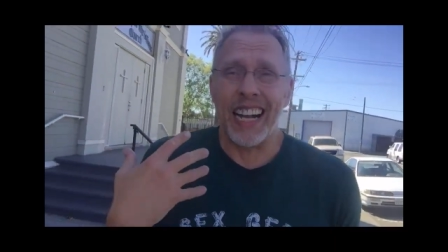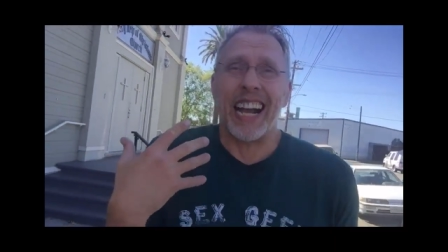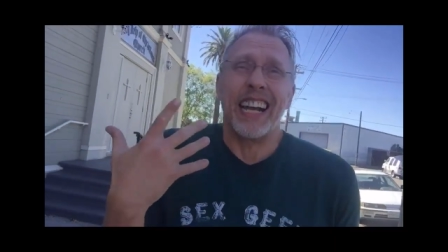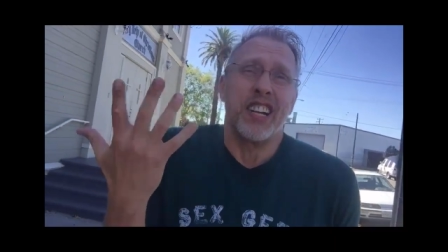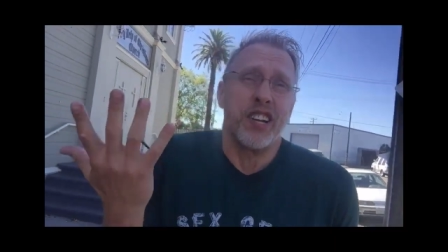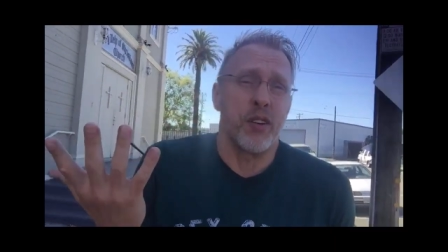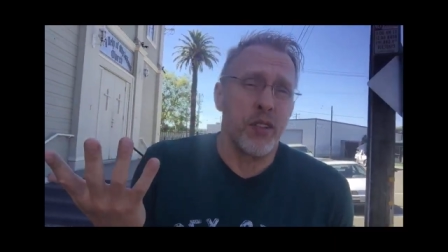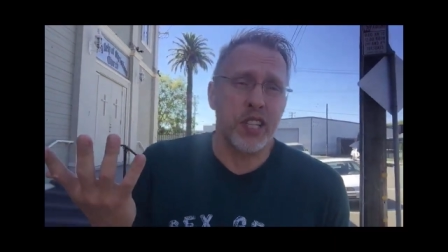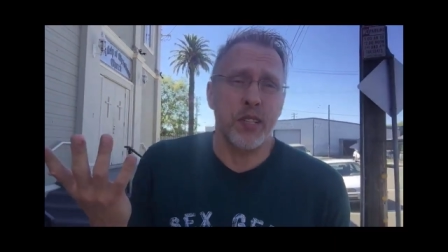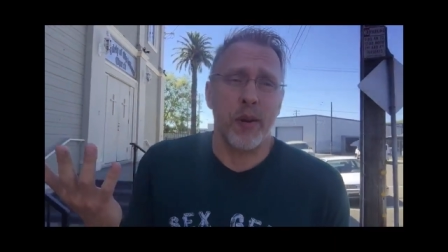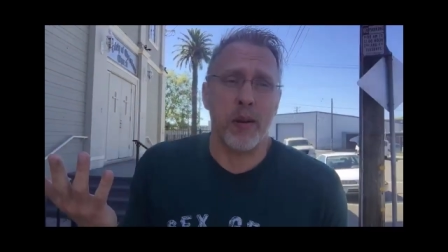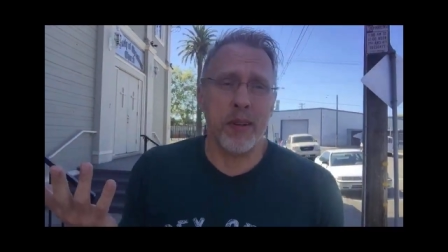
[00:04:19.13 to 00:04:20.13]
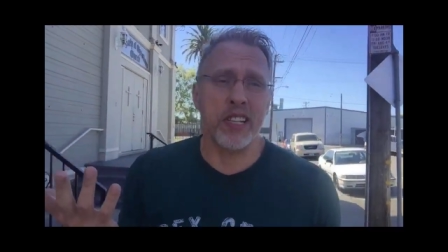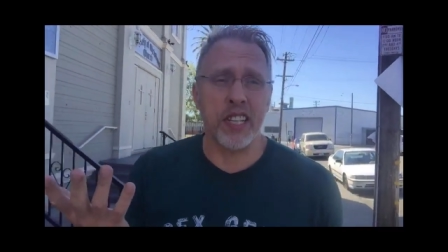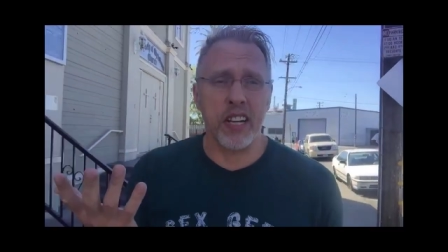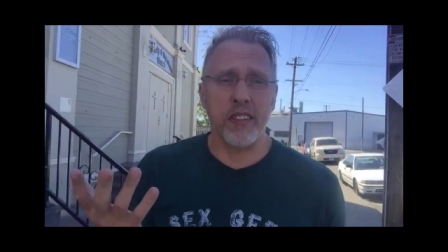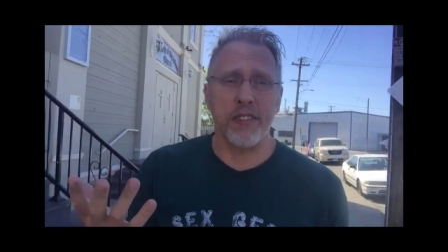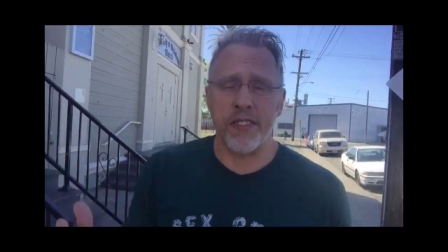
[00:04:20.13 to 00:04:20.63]
I kind of know this about
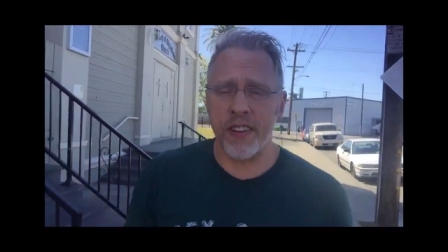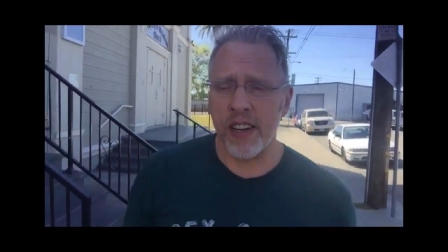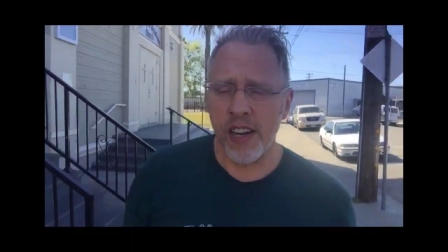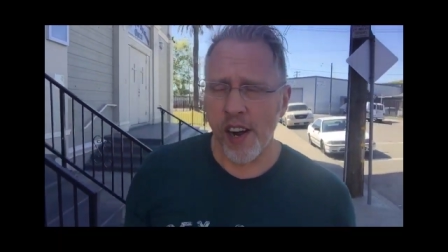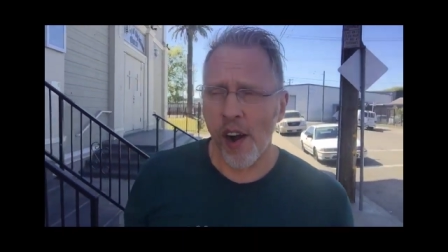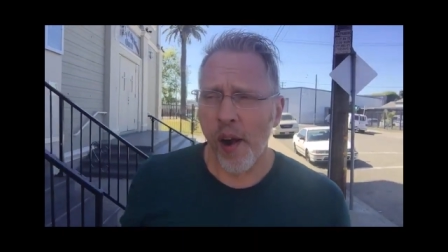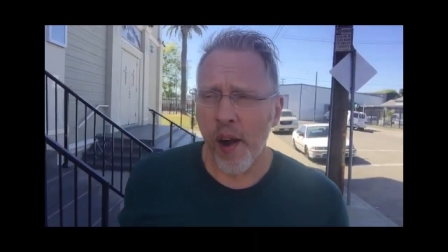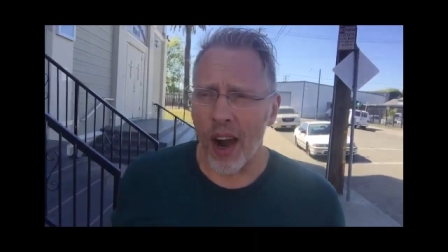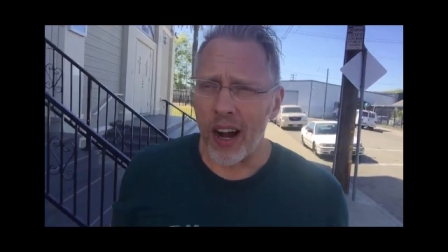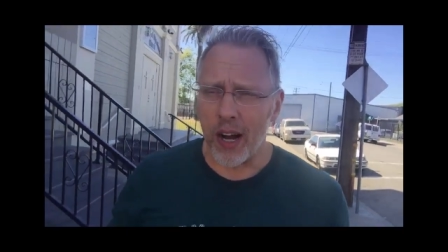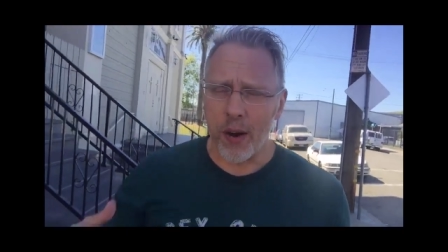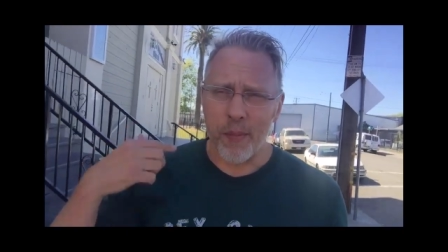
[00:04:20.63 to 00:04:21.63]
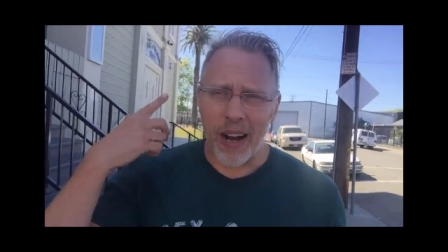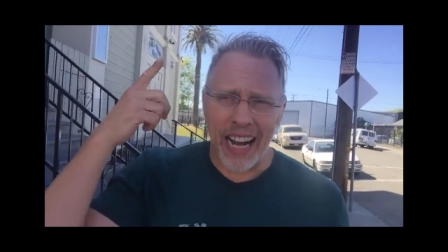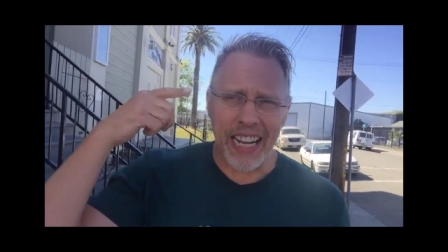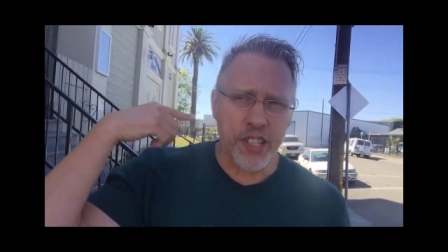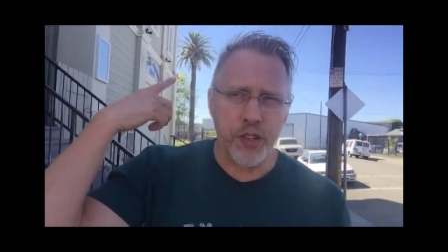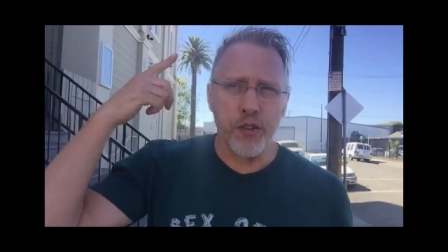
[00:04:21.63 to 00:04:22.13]
myself
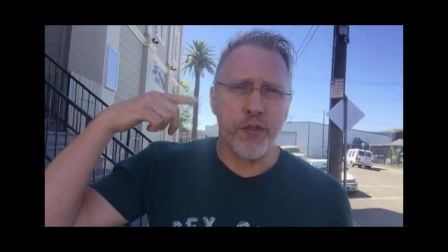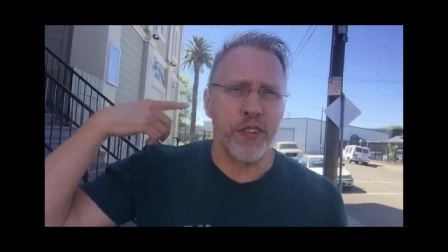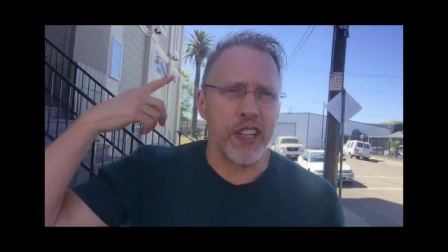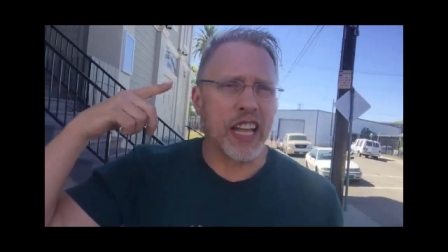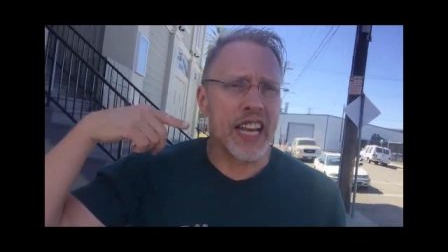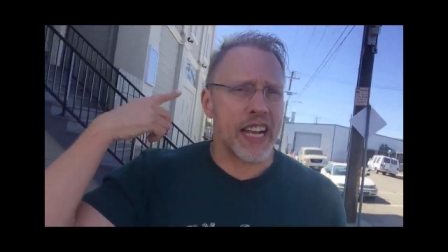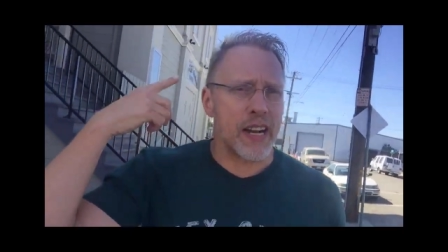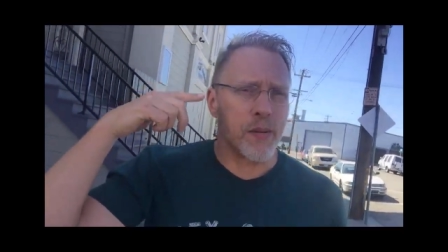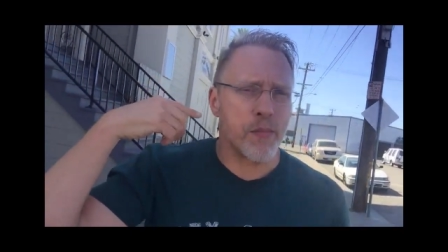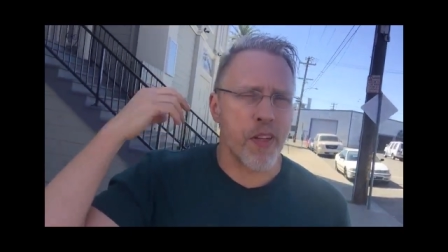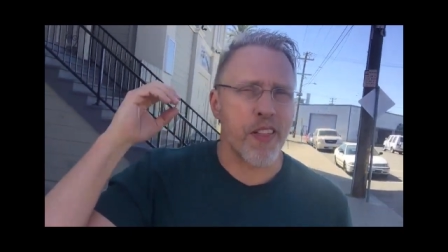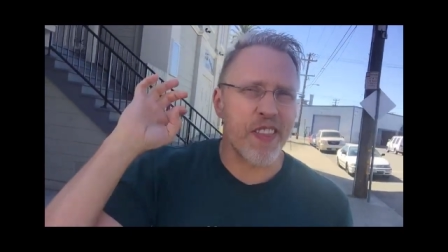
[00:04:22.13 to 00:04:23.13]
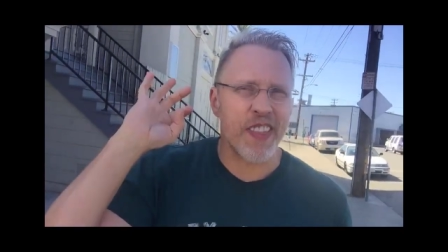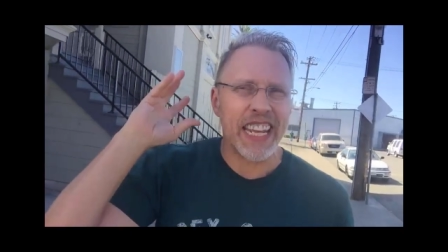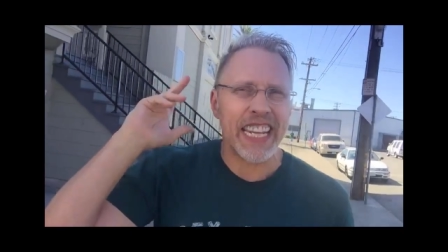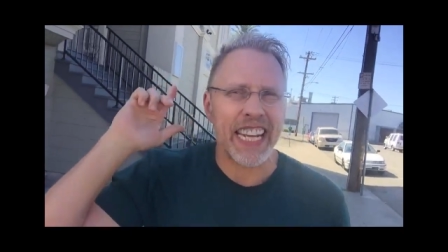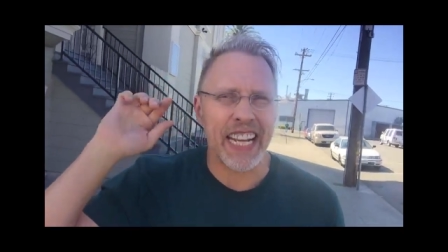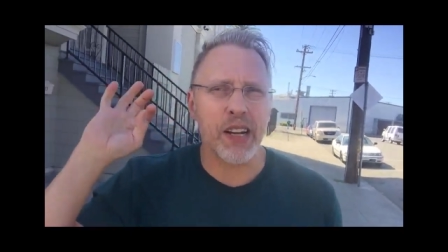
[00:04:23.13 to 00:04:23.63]
um, I do feel like I'm
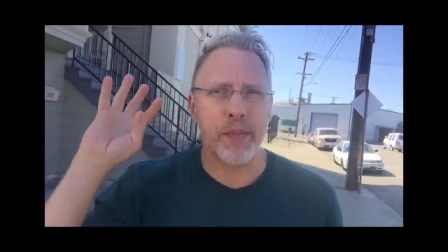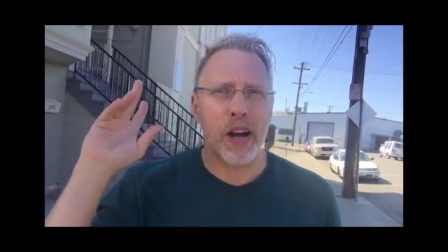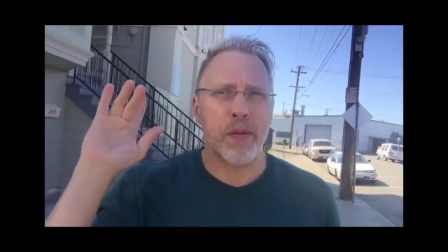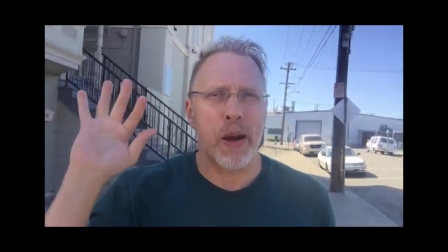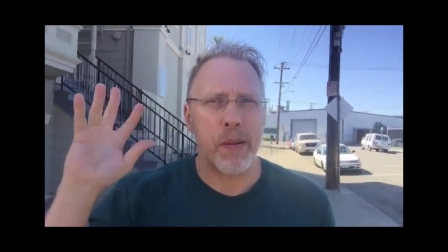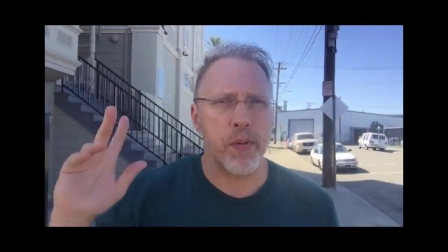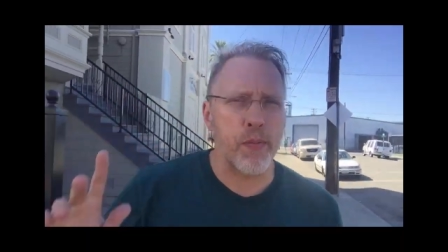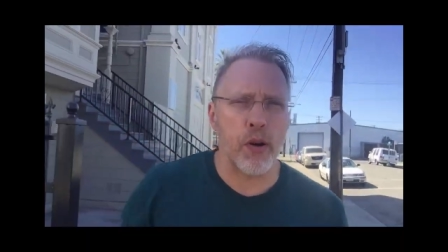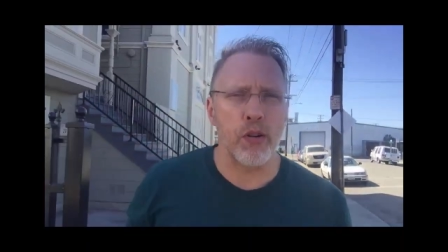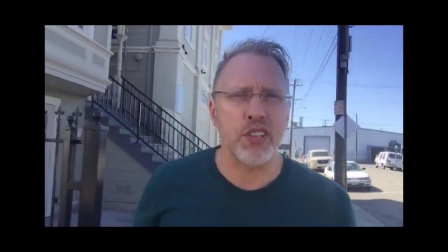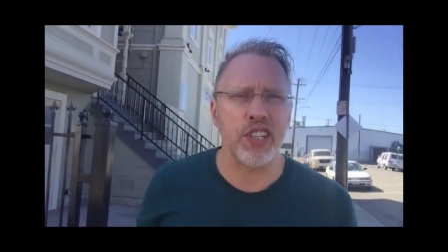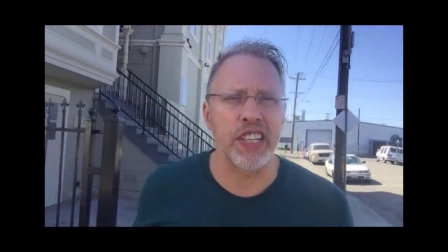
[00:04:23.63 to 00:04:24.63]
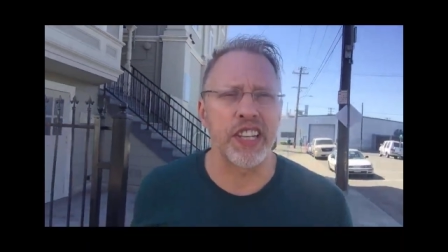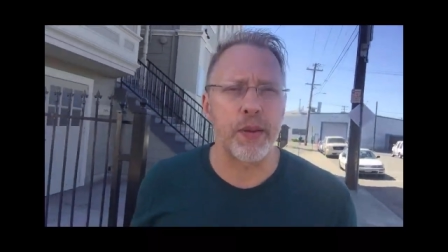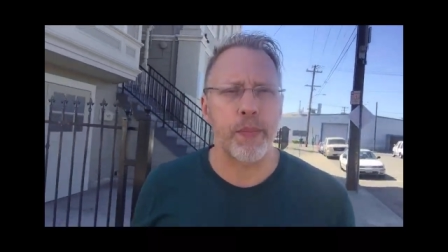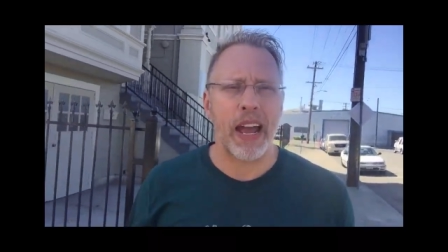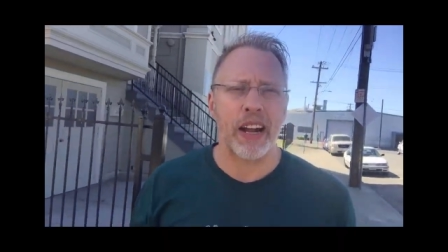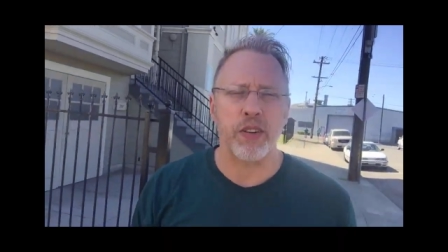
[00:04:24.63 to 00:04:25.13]
thinking about my proposal
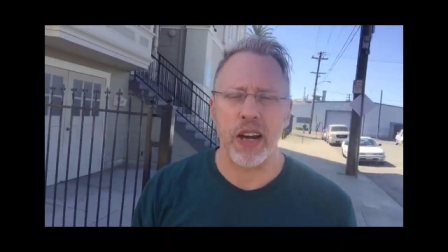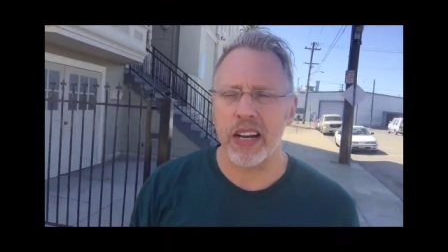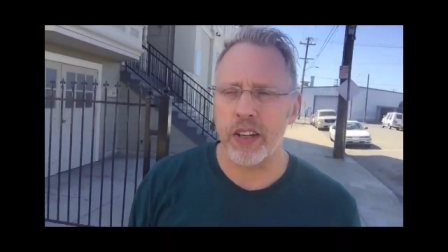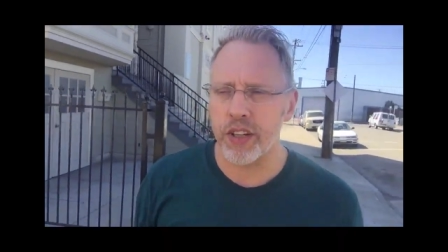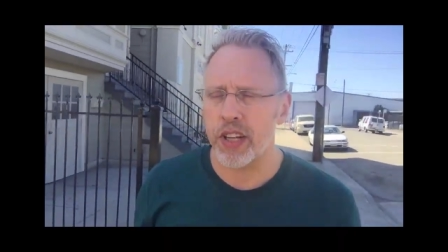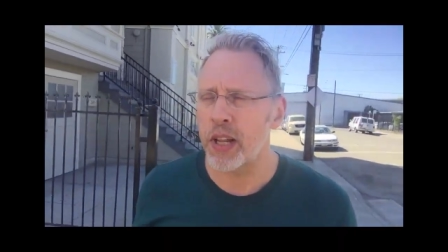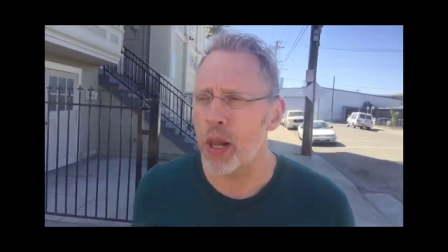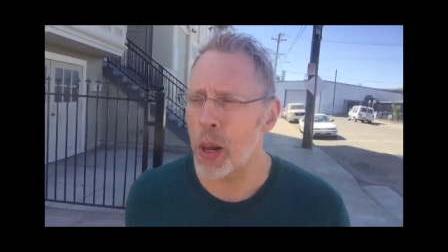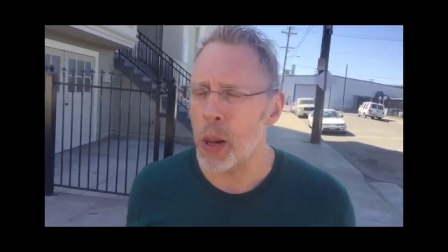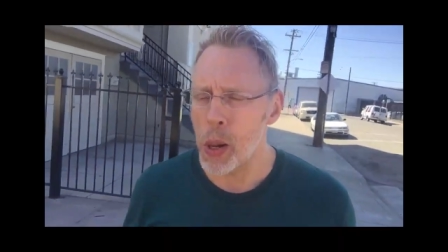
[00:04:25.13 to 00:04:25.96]
in the background,